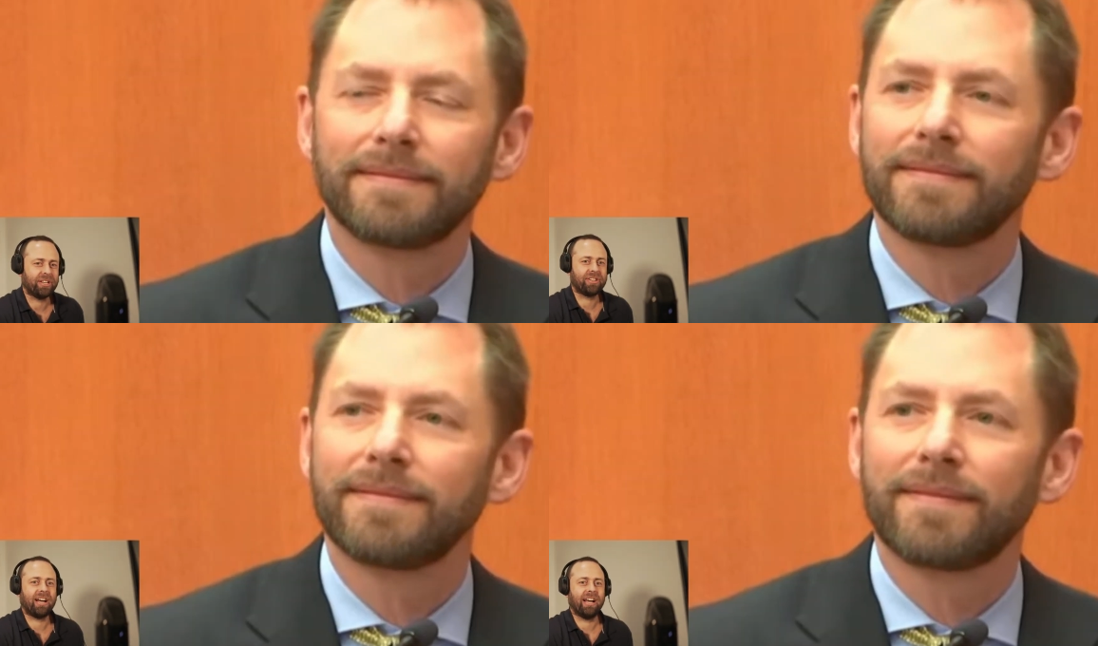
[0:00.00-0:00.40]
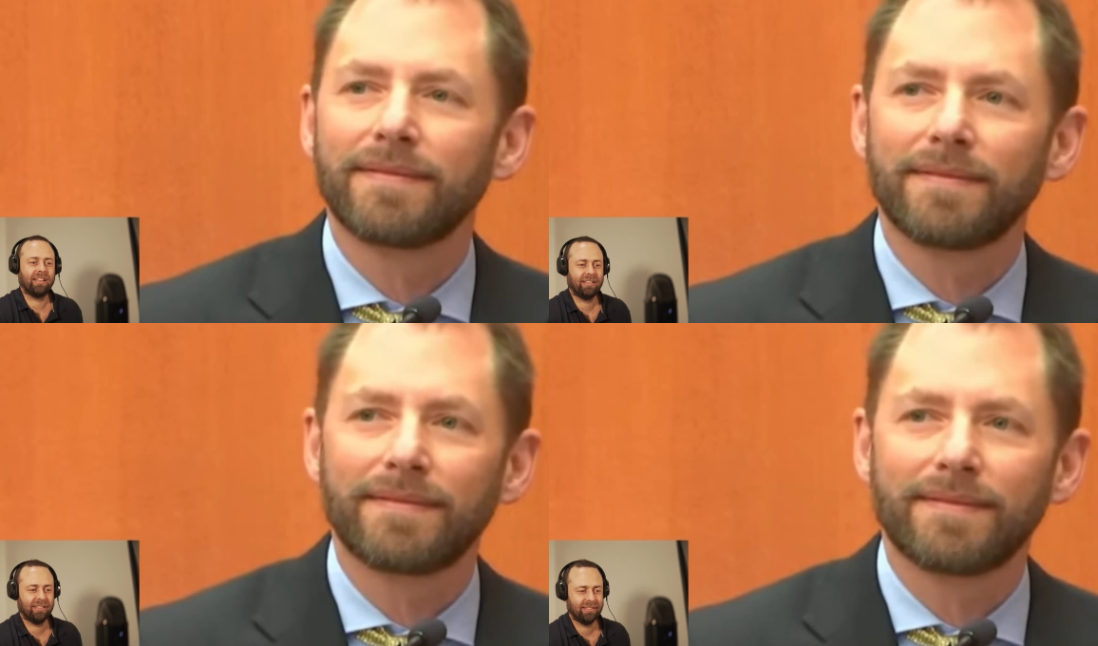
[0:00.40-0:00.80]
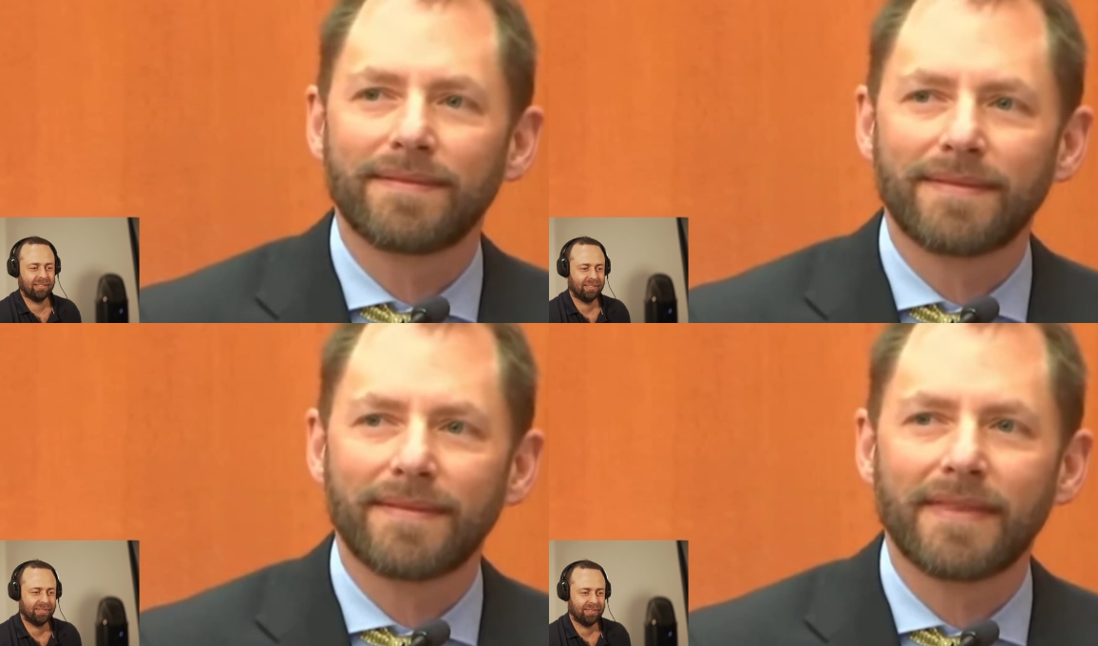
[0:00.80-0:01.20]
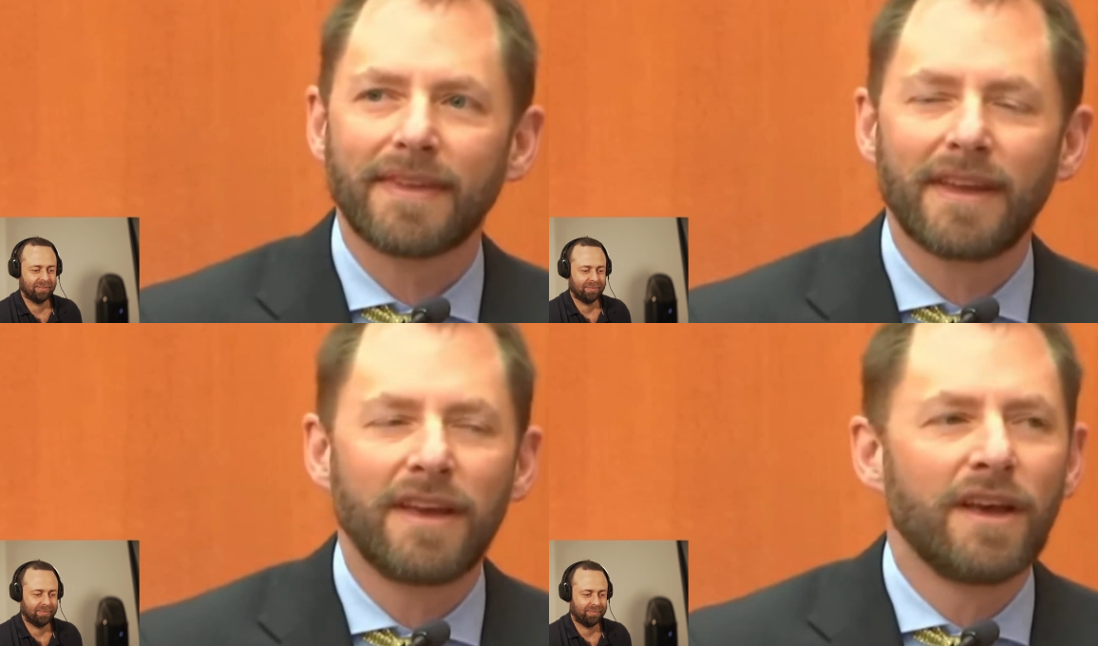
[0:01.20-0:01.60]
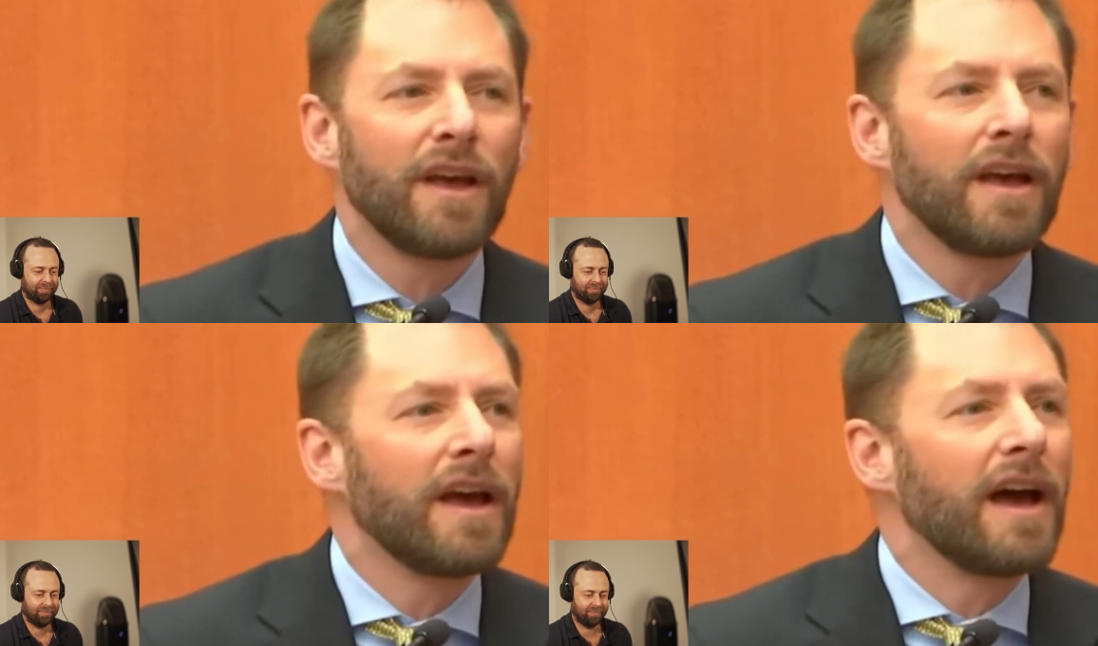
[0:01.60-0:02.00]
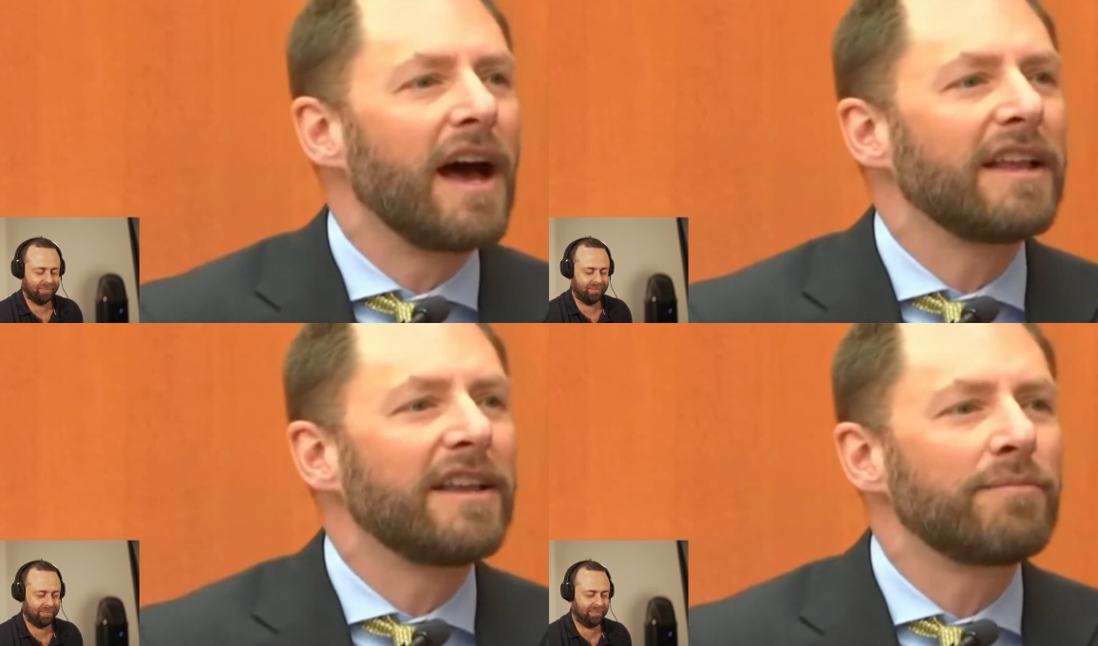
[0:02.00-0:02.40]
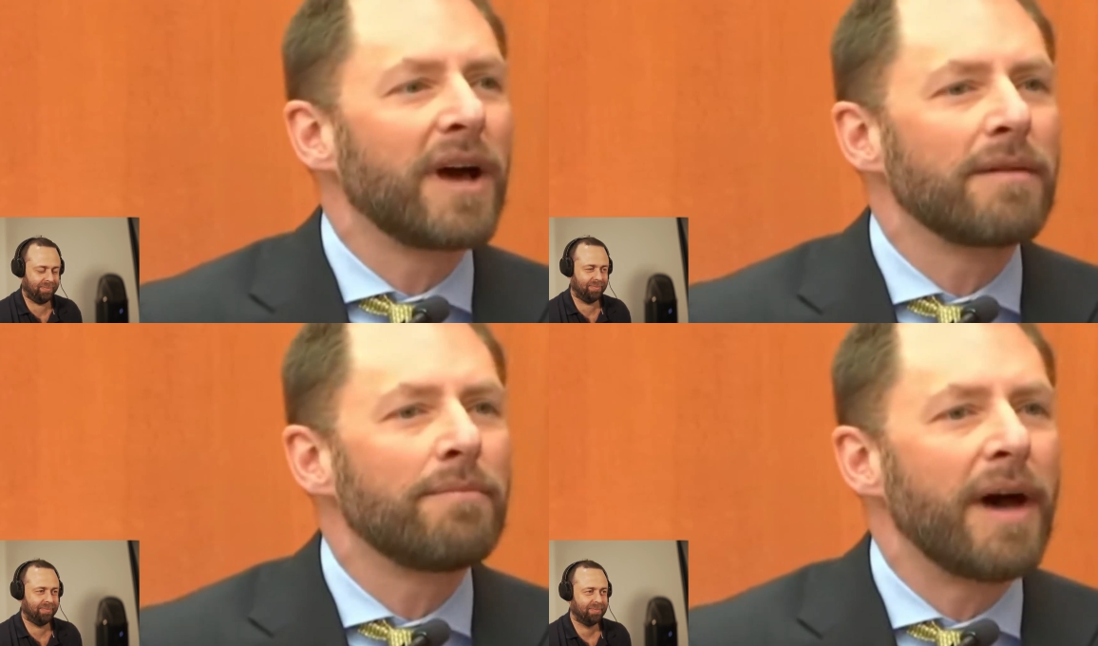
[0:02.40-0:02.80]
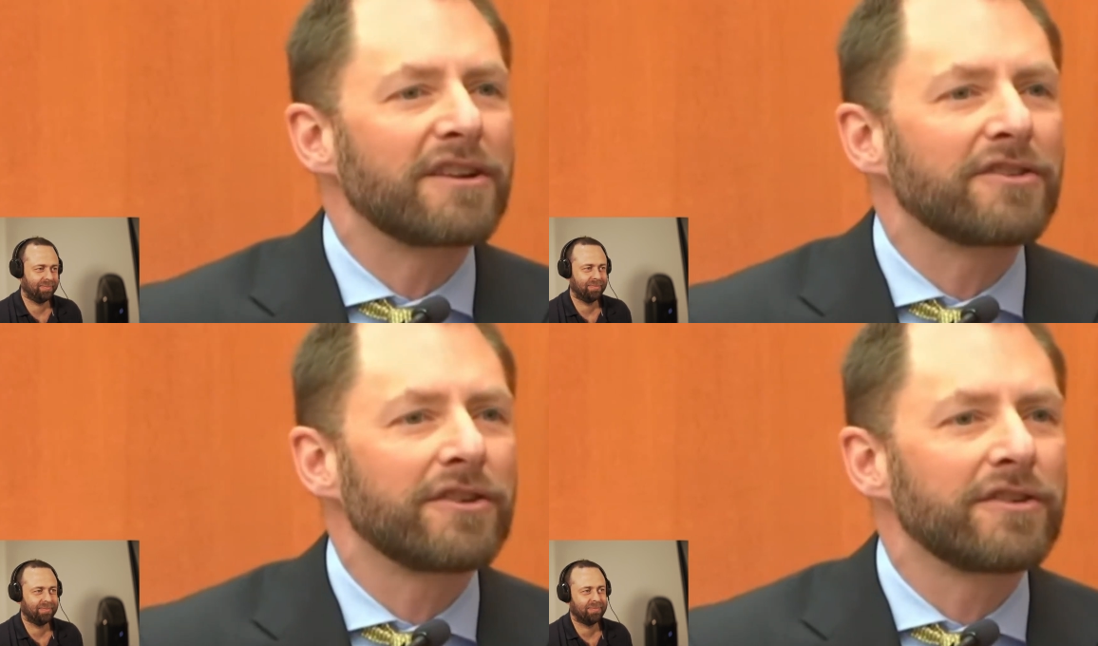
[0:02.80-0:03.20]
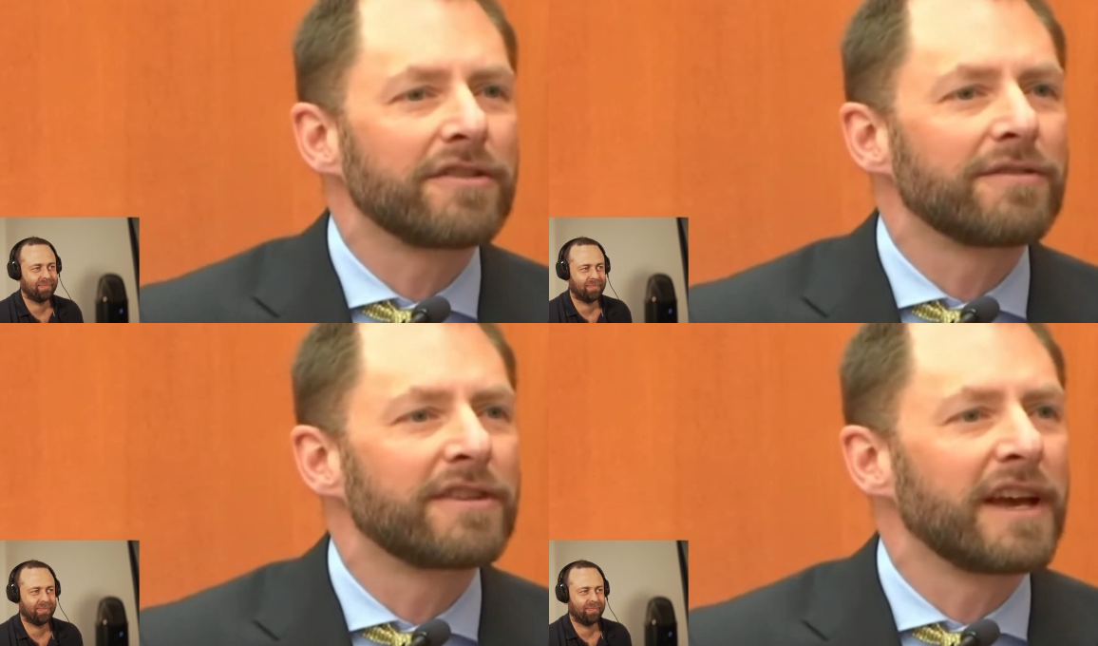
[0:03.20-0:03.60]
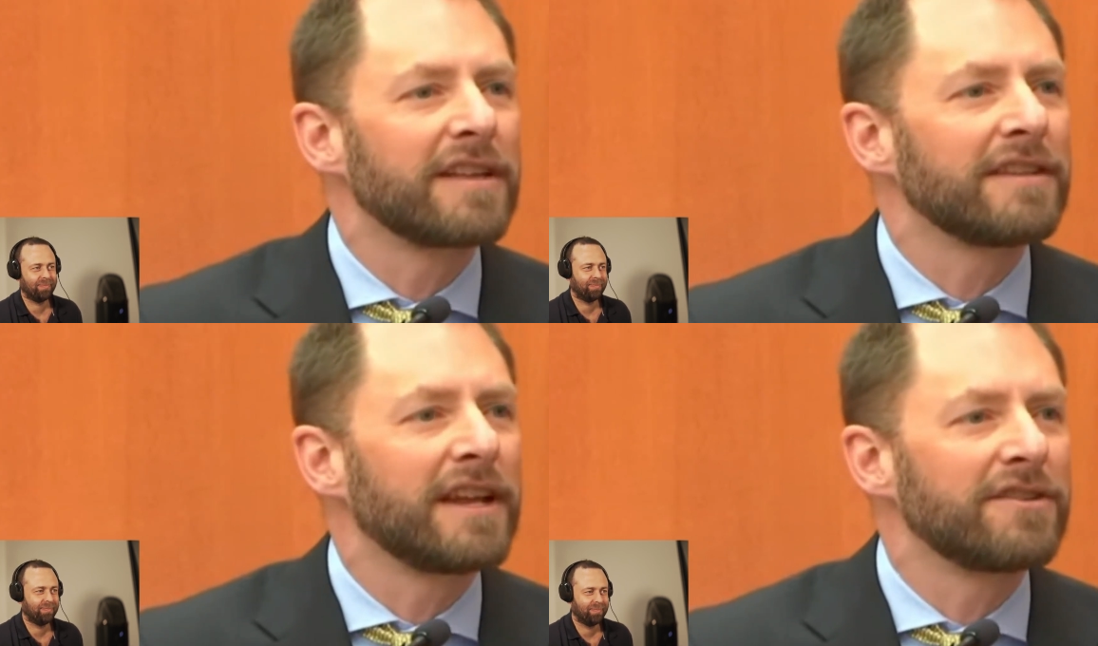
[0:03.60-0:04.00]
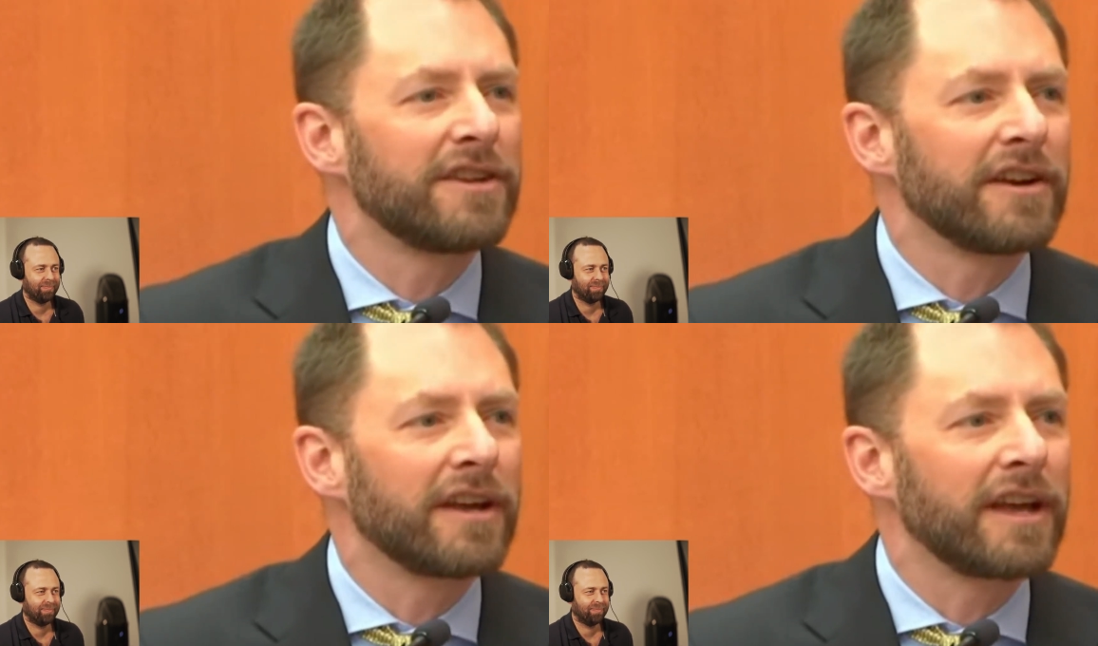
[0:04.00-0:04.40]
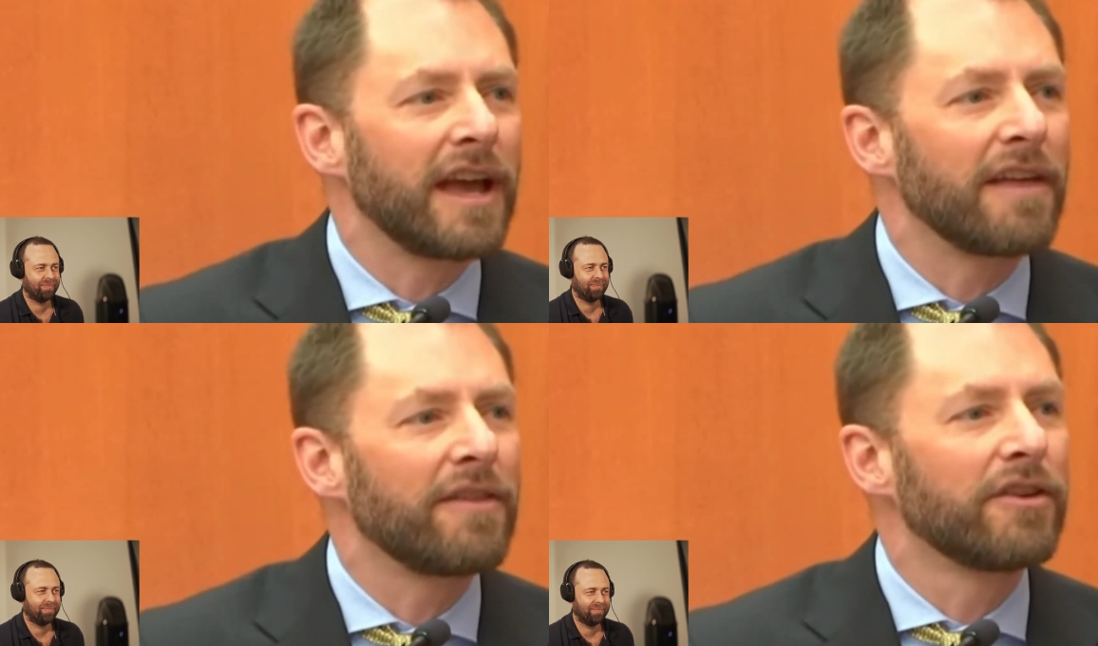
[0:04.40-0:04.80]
Speaker 1: that tie?
Speaker 2: school. I did my bachelor's of science in engineering at the